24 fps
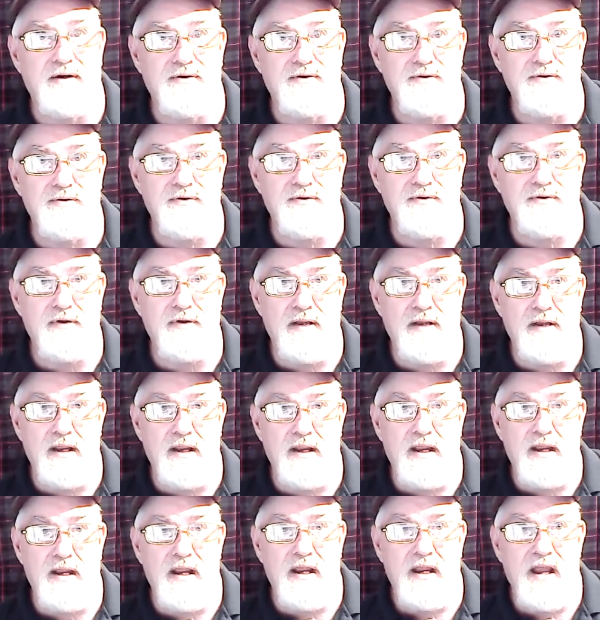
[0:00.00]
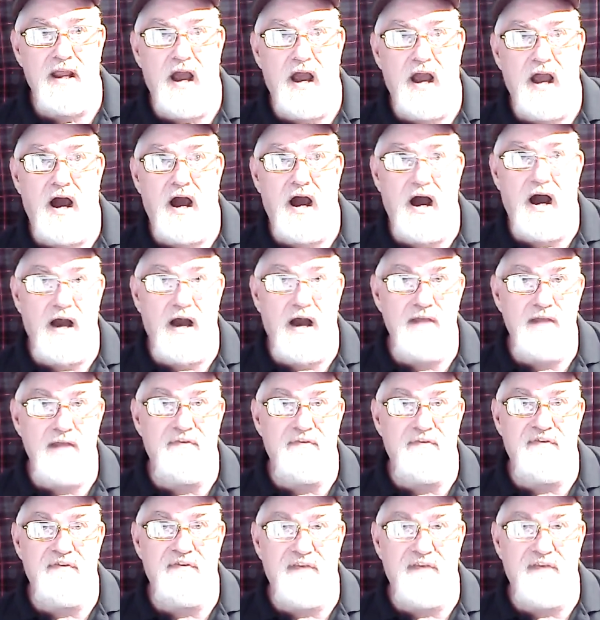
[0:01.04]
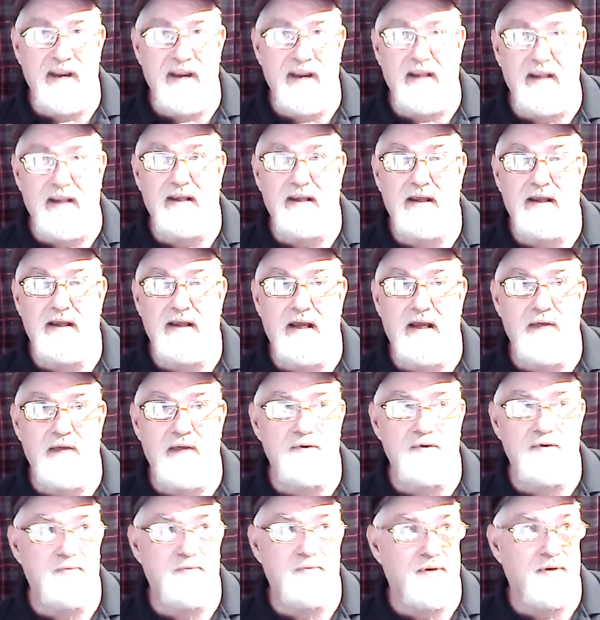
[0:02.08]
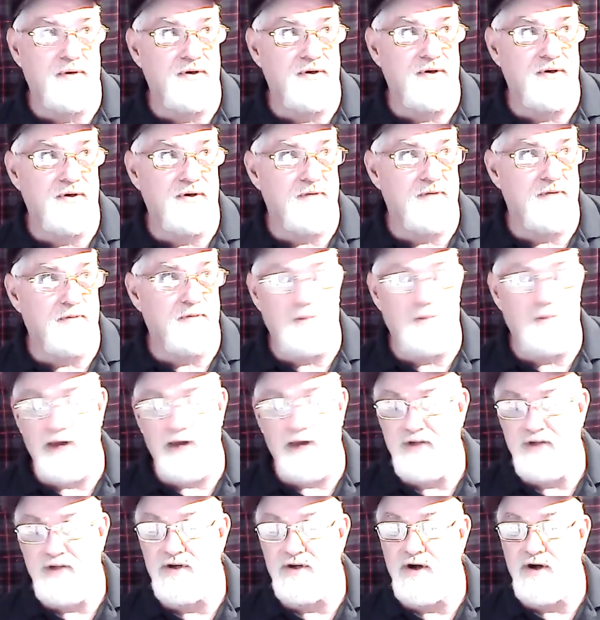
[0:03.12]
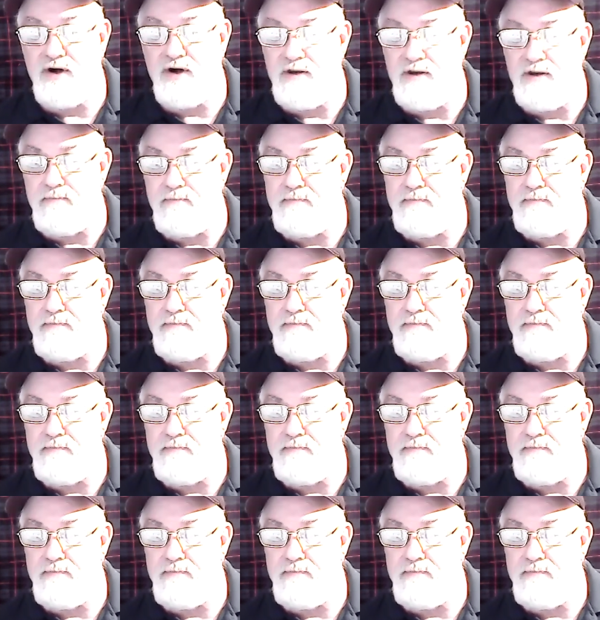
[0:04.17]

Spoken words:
do. I think I was putting too much pressure on him,